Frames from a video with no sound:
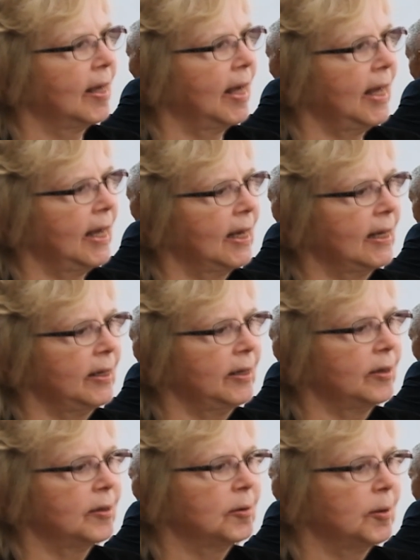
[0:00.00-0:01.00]

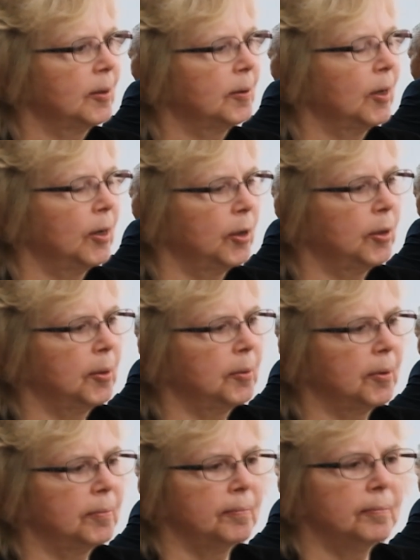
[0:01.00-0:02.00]
And
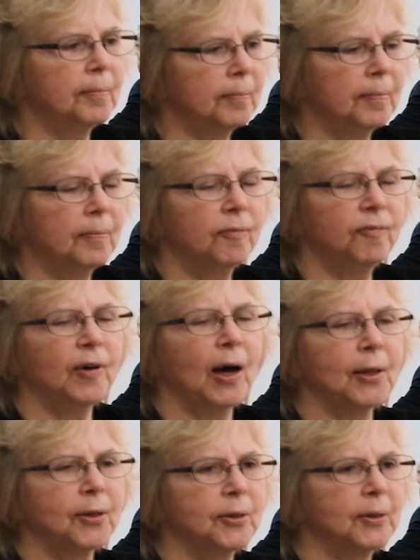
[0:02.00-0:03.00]
her
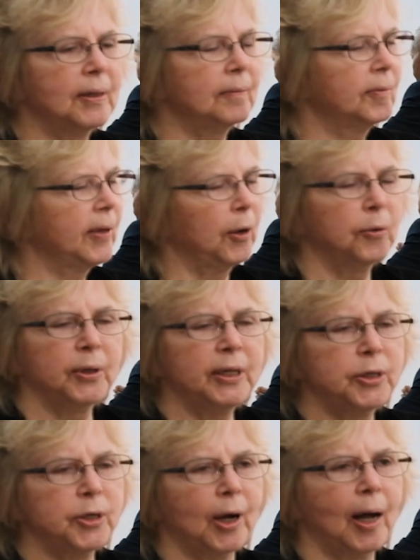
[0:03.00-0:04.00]
father, the
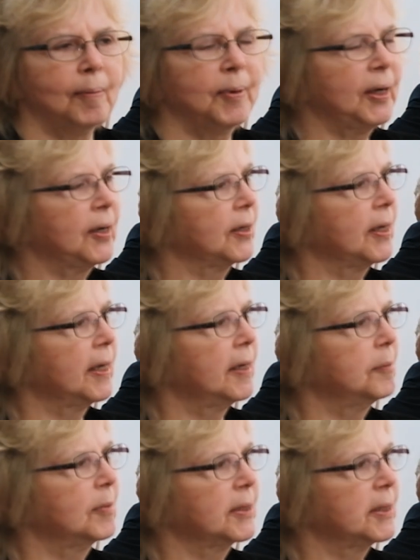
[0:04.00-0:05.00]
only job he could
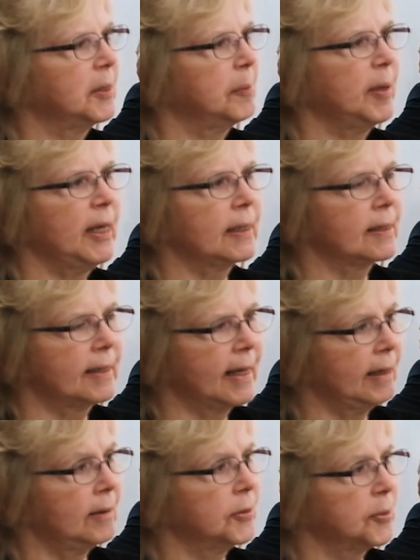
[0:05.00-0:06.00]
get was to be a
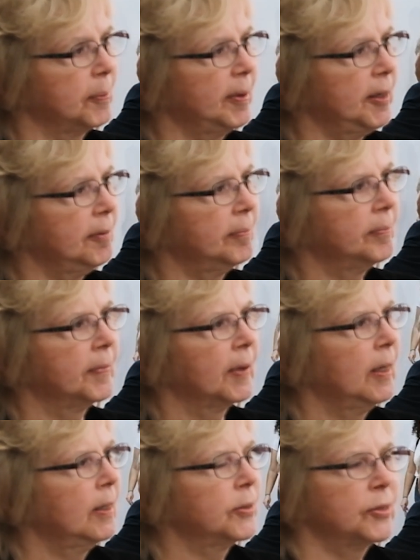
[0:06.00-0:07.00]
salesman.
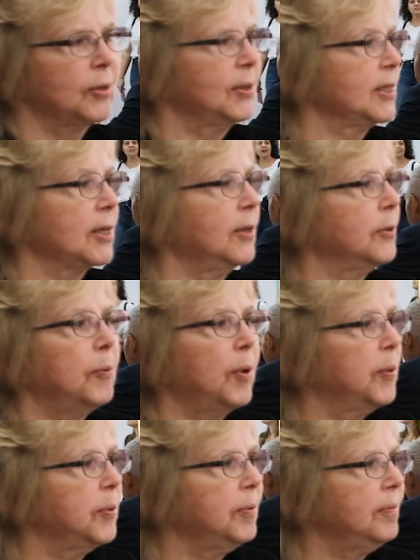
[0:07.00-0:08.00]
So he's on the
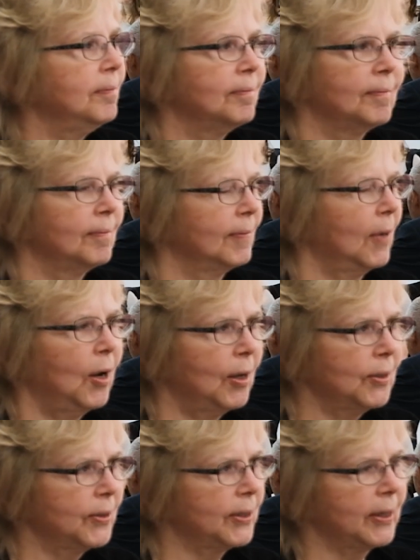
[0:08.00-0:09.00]
road
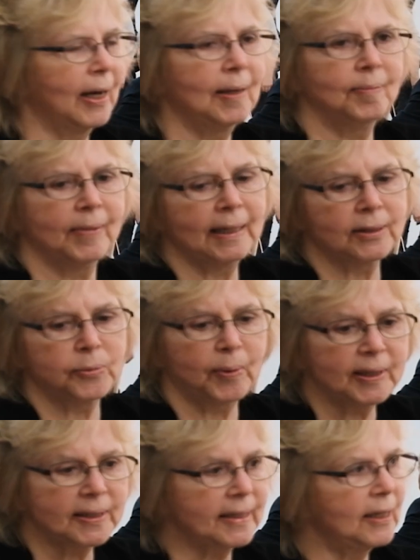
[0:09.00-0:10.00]
all the time. That's
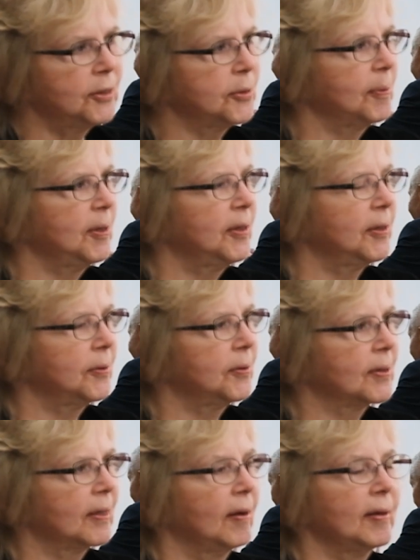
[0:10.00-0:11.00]
what a salesman does,
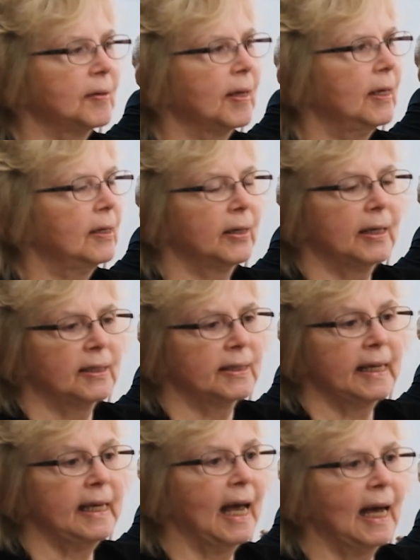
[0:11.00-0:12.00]

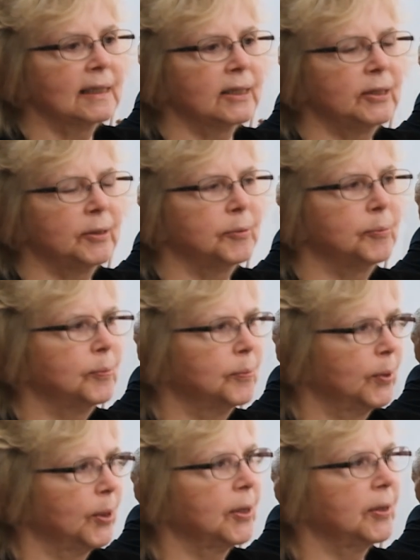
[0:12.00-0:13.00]
because he has to
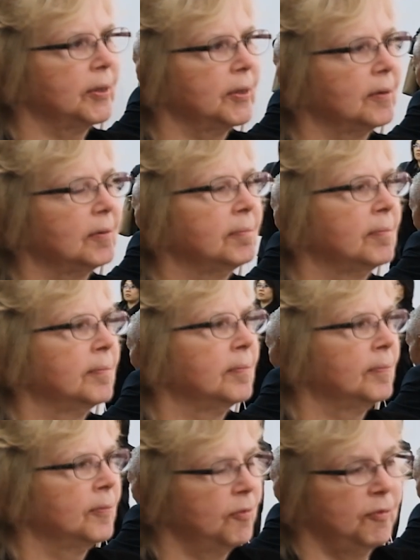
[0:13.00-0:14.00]
work to
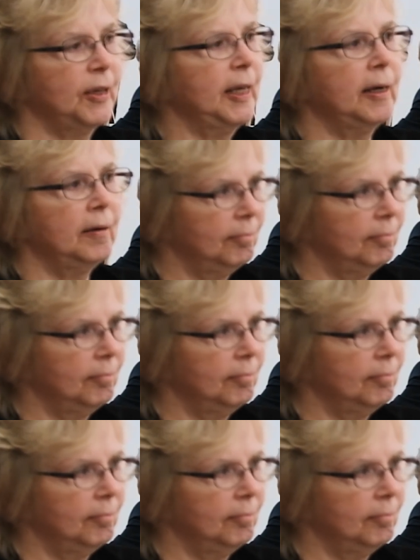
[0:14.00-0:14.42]
feed